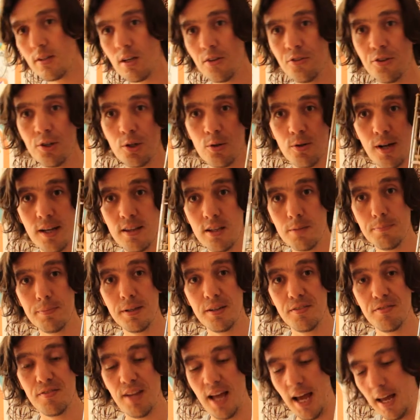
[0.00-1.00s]
to create the
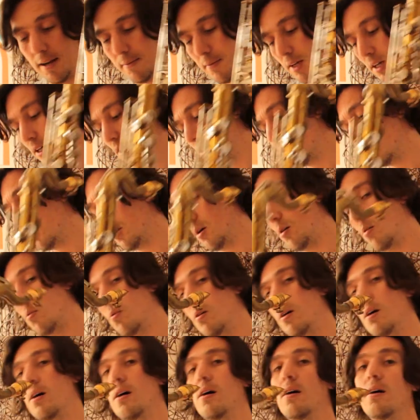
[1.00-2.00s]
B flat. So
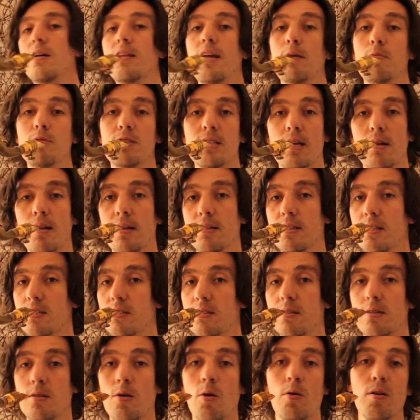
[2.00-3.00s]
that would sound like this,
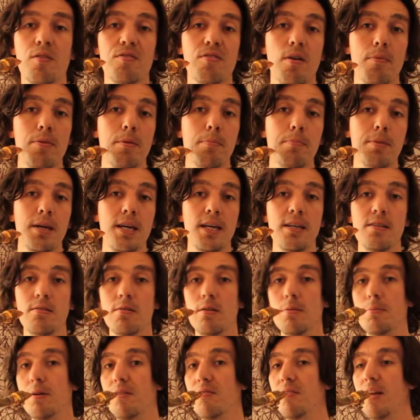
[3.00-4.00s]
going from the B to
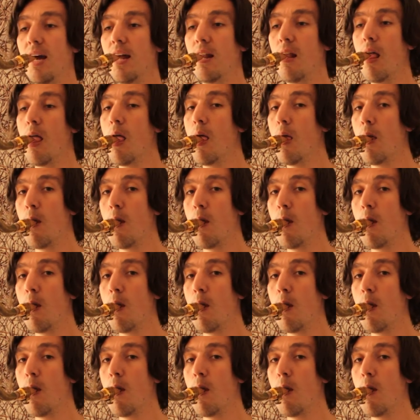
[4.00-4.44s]
the B flat.